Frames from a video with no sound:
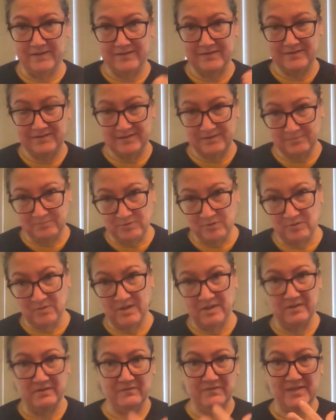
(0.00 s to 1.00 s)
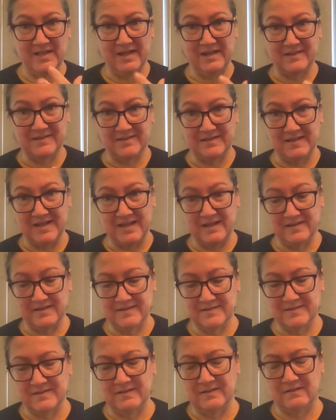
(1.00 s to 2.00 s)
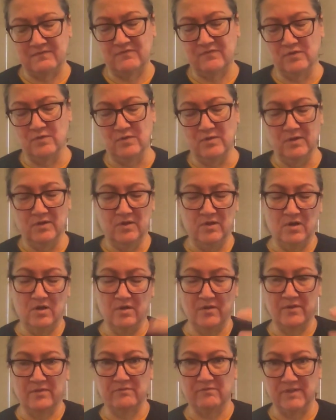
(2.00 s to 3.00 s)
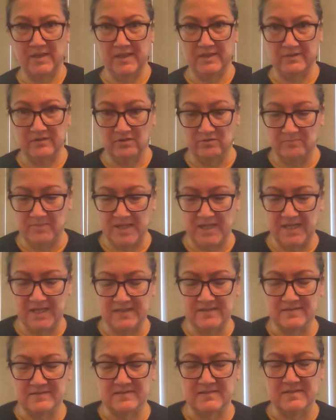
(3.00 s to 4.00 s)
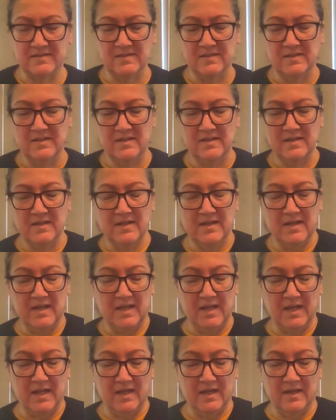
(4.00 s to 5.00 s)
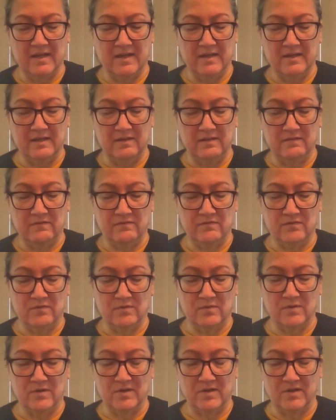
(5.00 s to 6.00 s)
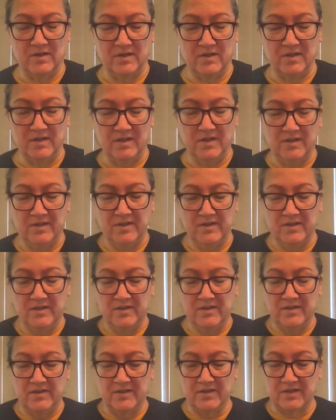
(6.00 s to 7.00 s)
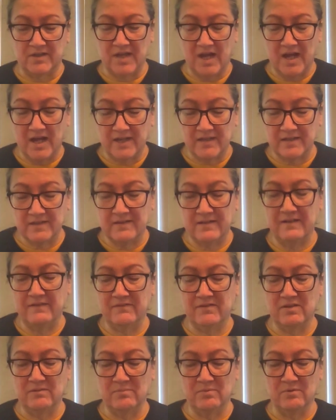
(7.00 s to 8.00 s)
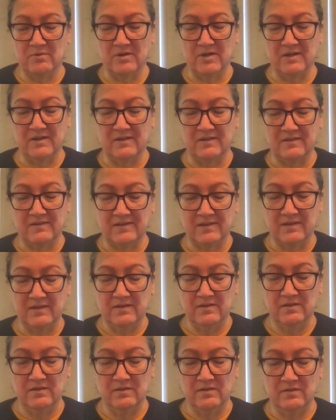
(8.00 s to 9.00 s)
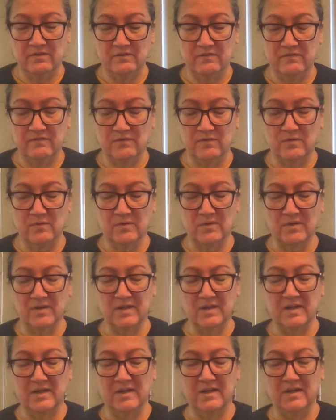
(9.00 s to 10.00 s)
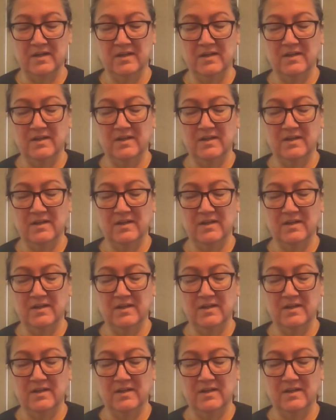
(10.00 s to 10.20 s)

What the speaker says: supportive task analysis for all three domains. And for the cognitive supports for